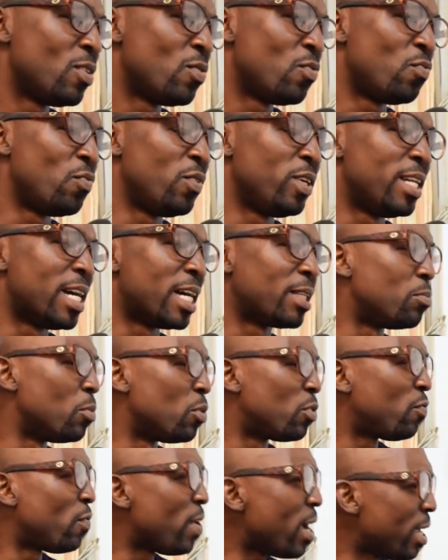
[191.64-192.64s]
with the
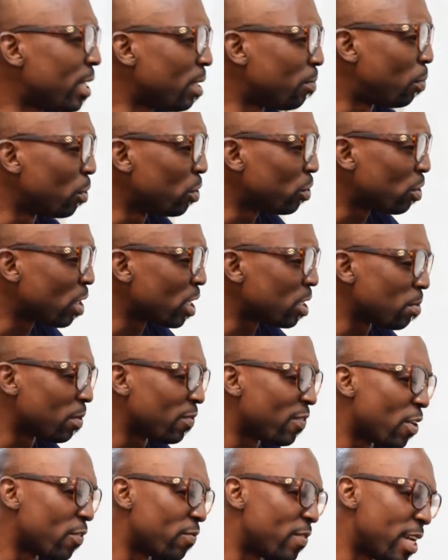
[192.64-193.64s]
atmosphere, the political
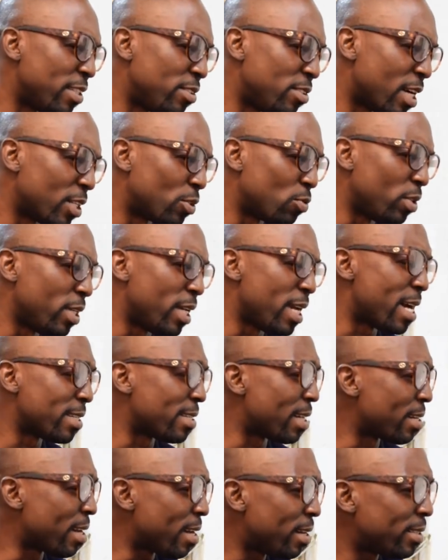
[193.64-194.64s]
atmosphere of Nigeria today,
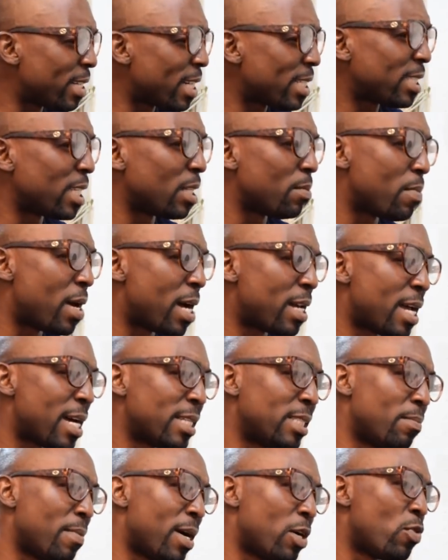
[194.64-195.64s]
as an elder statesman,
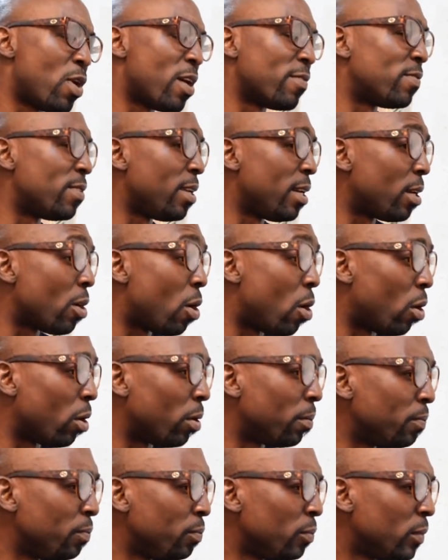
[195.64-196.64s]
as a man who have seen it
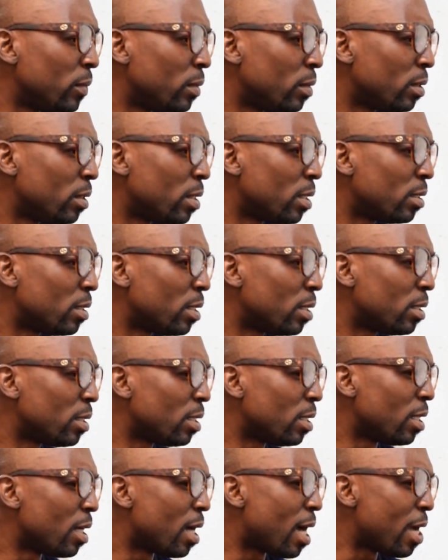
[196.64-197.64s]
all?
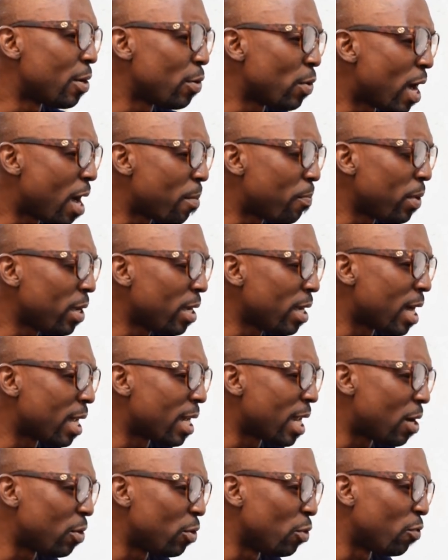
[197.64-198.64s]
Are you happy,
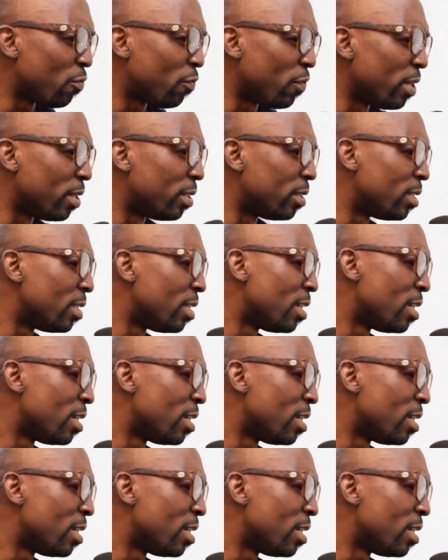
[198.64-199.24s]
and how do you feel